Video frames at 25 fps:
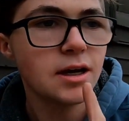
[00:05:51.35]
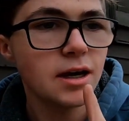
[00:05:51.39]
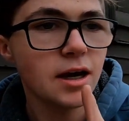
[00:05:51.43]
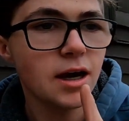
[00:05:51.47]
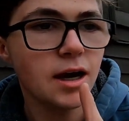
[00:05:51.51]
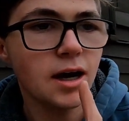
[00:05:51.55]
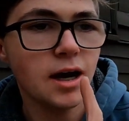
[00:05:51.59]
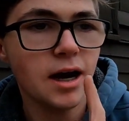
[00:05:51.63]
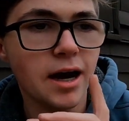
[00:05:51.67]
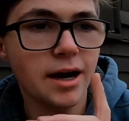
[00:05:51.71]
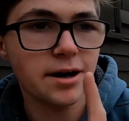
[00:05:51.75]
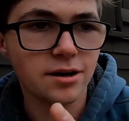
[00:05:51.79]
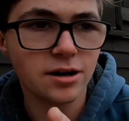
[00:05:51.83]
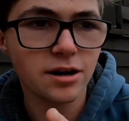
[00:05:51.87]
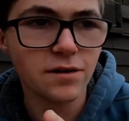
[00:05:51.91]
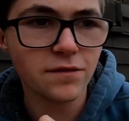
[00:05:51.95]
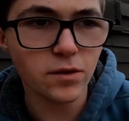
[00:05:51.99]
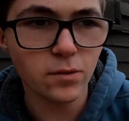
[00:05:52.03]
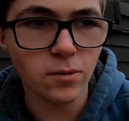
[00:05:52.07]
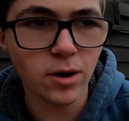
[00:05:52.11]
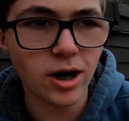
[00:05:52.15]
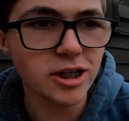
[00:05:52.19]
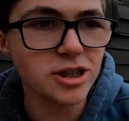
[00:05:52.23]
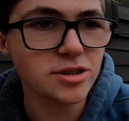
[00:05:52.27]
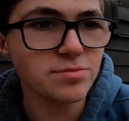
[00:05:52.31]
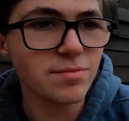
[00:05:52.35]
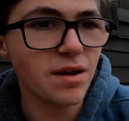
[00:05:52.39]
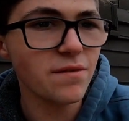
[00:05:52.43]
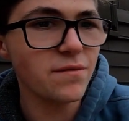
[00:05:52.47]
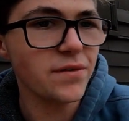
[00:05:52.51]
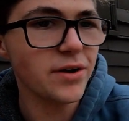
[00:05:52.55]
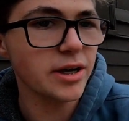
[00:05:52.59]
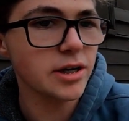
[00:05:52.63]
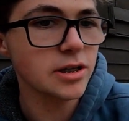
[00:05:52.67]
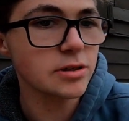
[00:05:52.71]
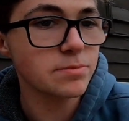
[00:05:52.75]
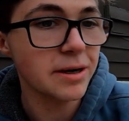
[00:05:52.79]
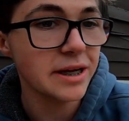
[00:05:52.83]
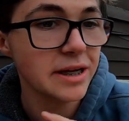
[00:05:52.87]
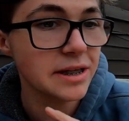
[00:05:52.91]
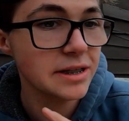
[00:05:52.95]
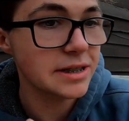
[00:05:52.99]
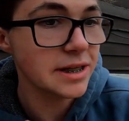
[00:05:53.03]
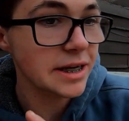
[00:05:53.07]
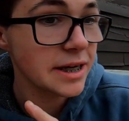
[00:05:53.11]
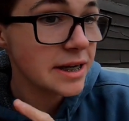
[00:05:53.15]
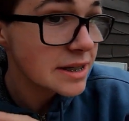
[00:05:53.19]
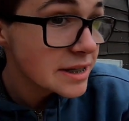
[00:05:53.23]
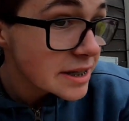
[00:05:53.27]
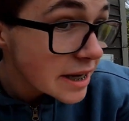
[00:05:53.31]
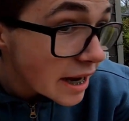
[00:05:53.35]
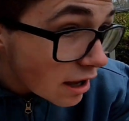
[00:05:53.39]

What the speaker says: I don't know if he watches my videos, but he did